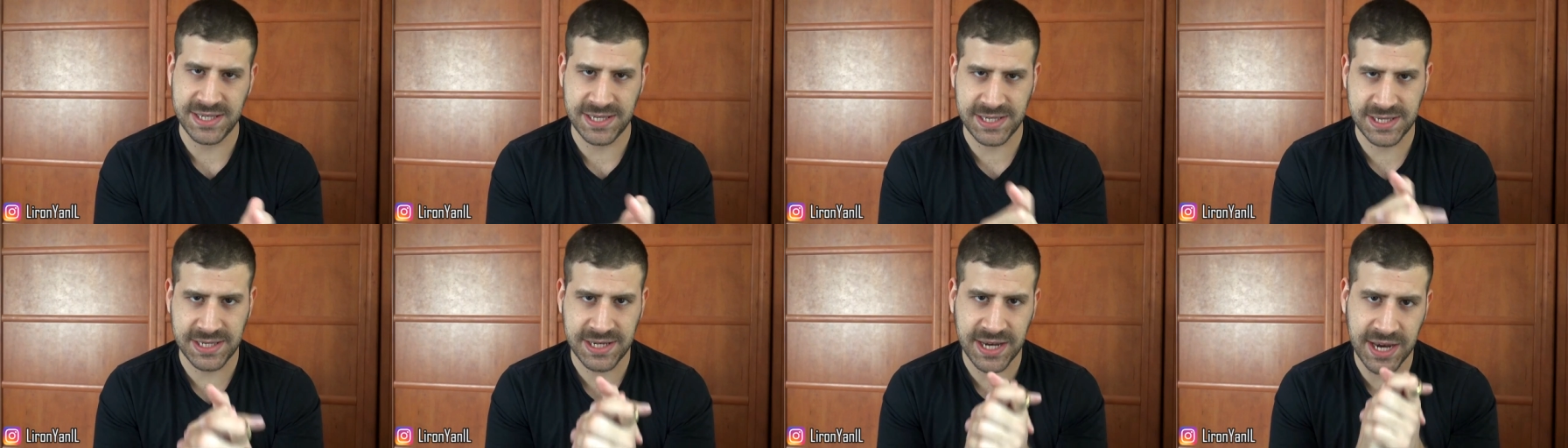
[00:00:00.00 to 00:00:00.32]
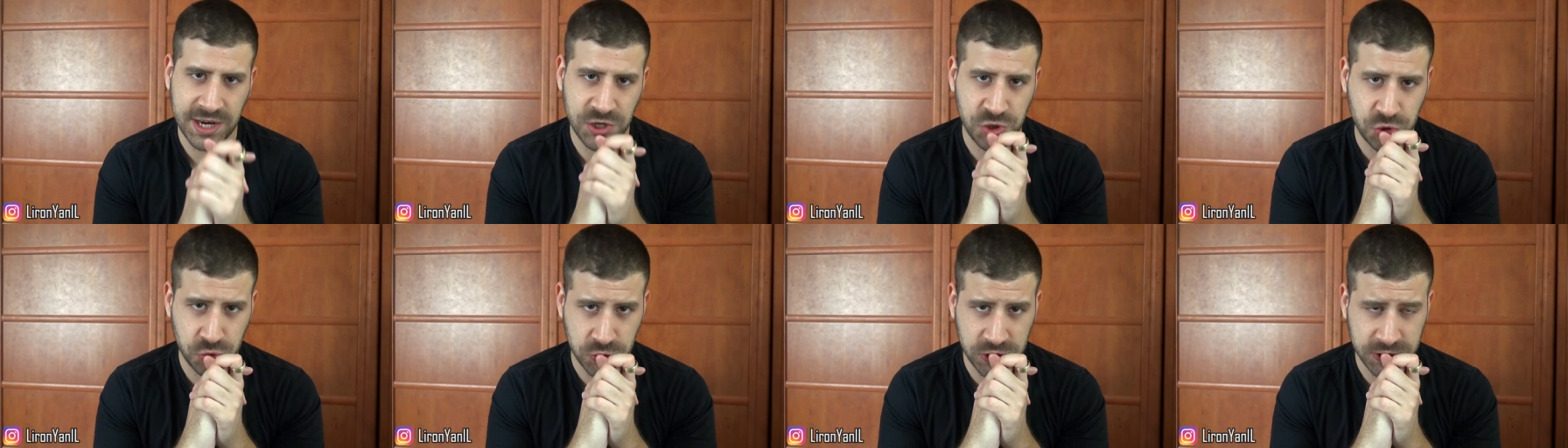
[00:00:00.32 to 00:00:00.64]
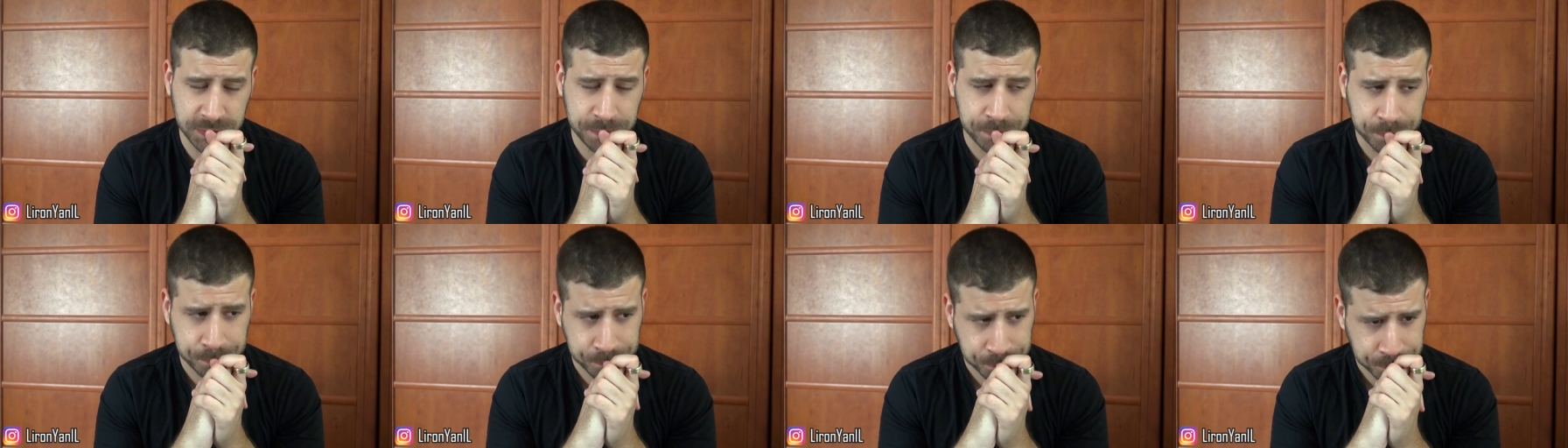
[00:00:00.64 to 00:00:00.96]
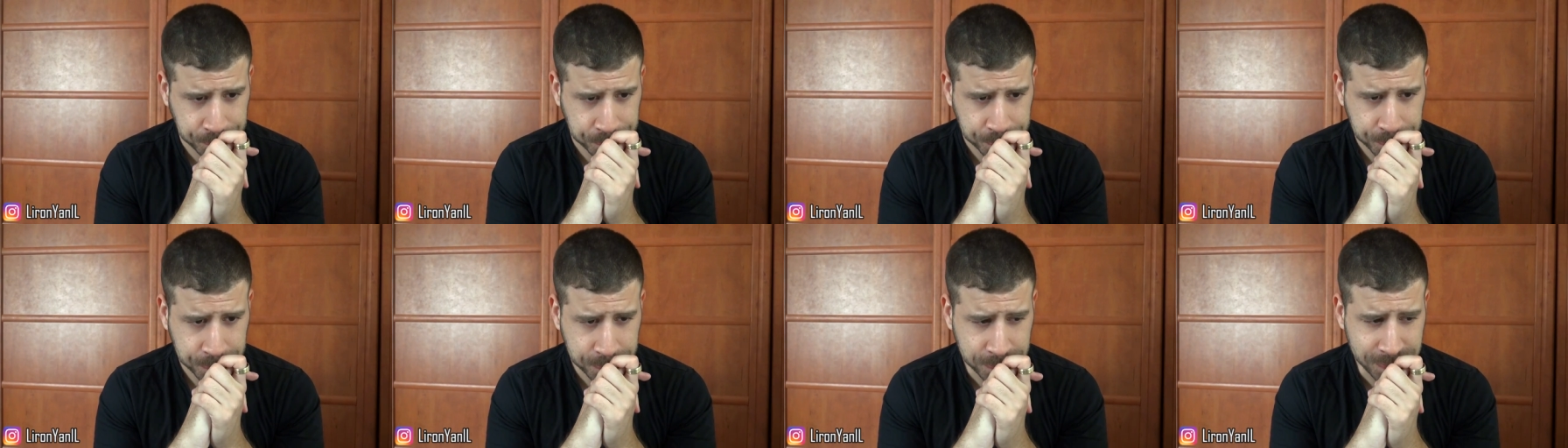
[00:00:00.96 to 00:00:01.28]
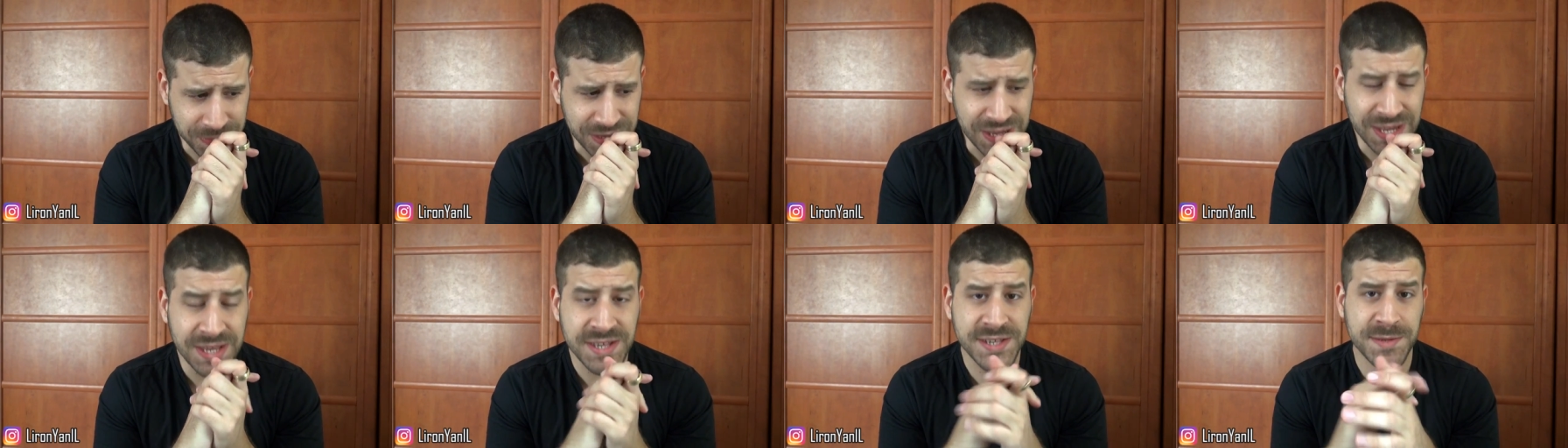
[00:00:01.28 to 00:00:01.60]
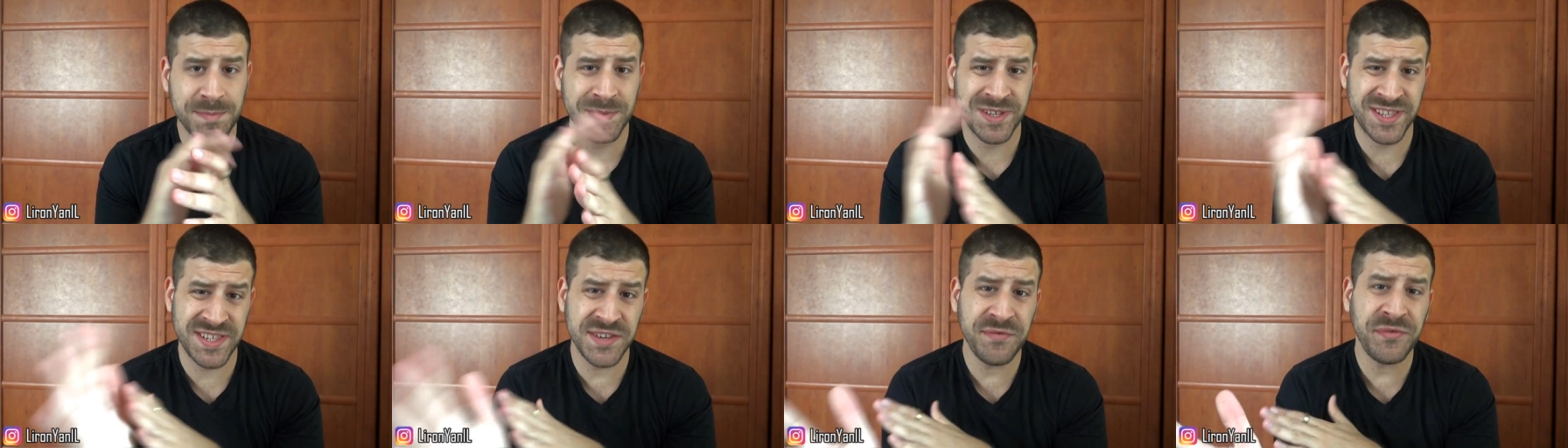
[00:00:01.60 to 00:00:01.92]
schedule
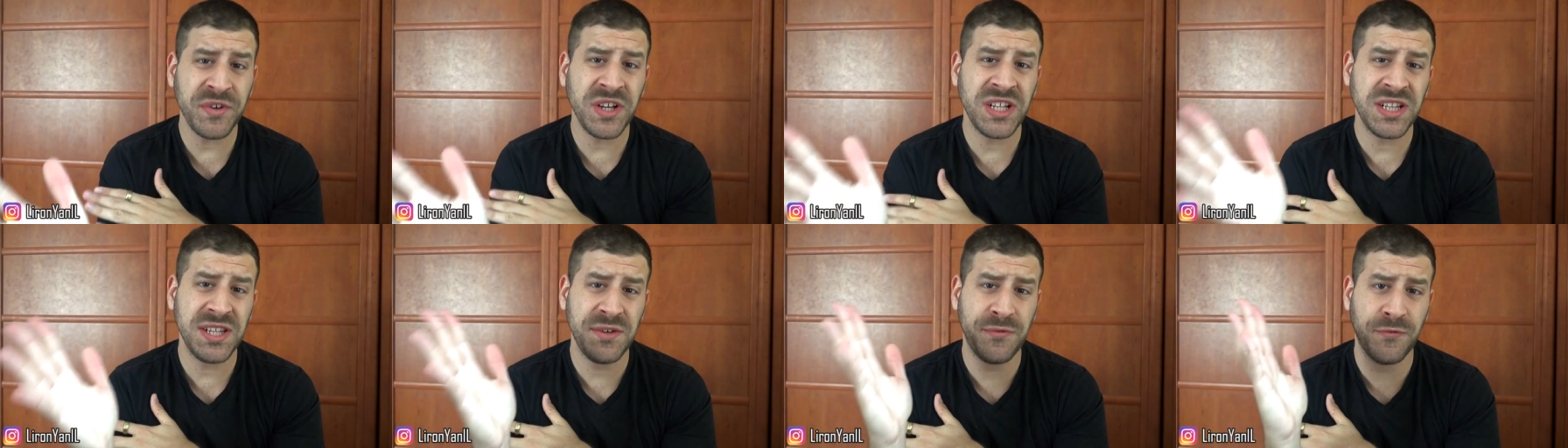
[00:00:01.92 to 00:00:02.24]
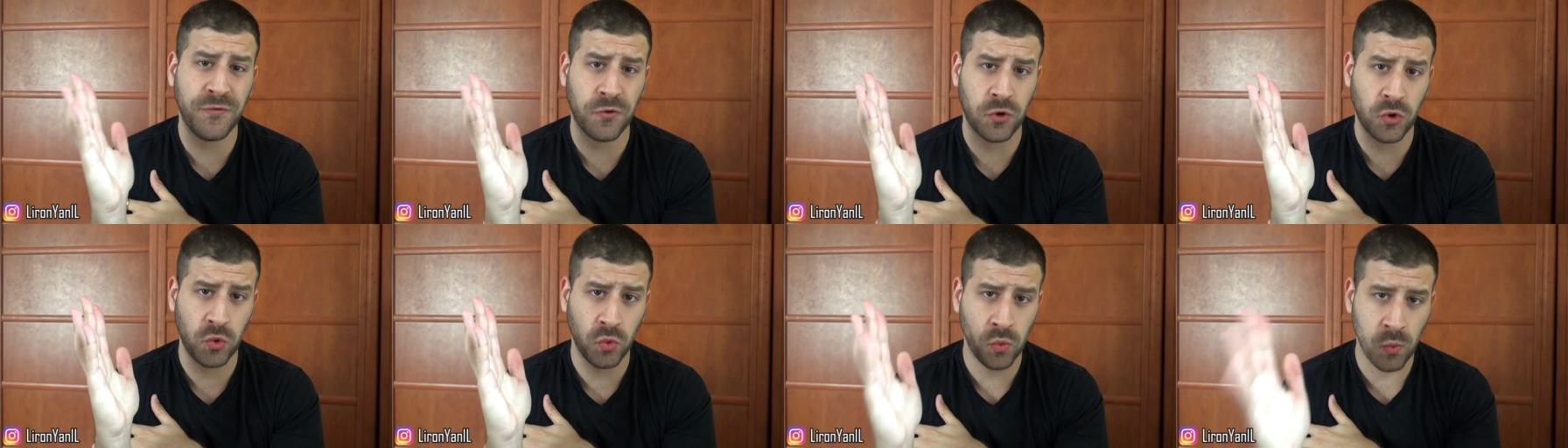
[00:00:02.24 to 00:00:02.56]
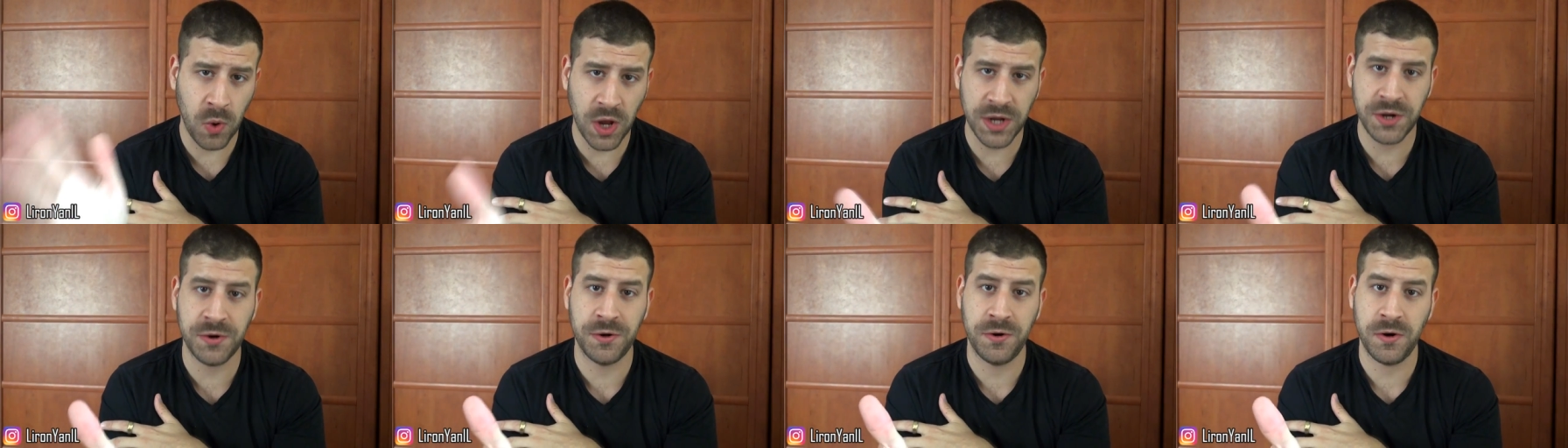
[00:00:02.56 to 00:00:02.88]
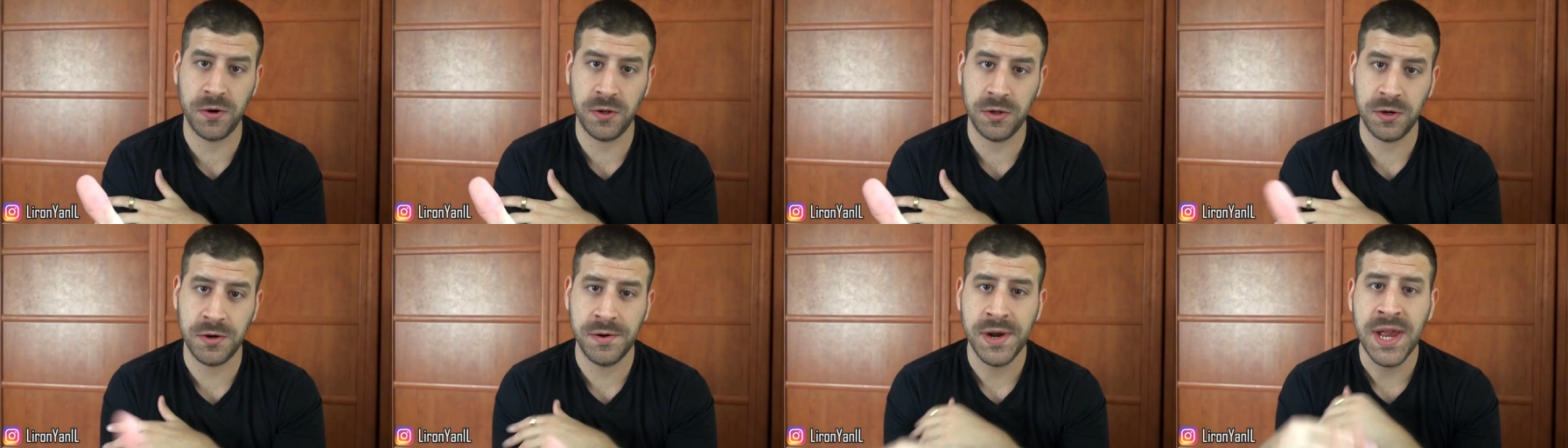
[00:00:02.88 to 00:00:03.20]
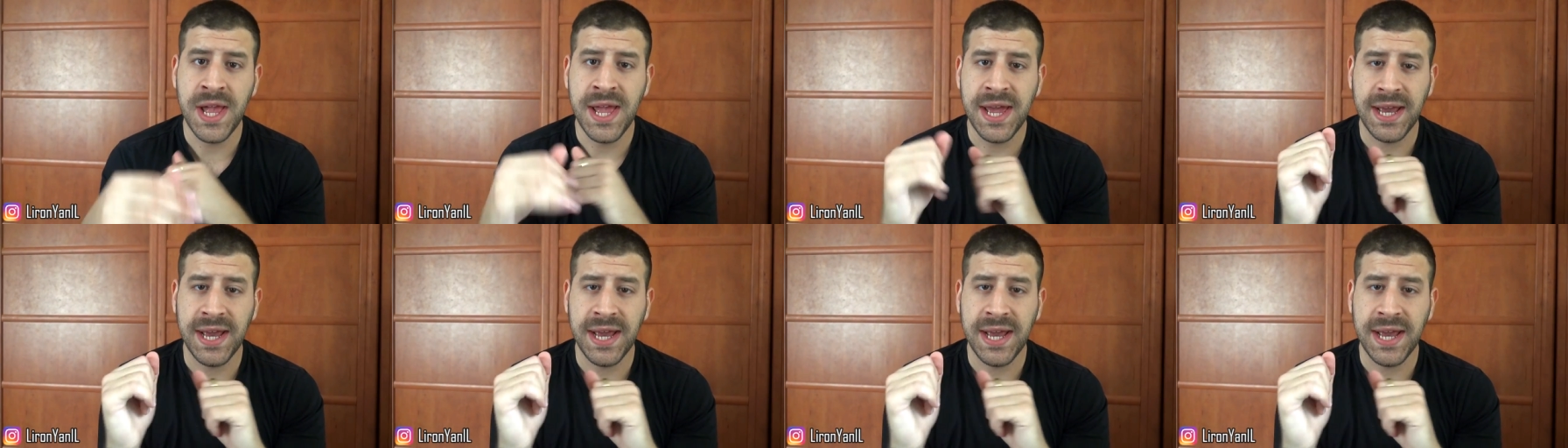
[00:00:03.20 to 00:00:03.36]
specifically for watercolor.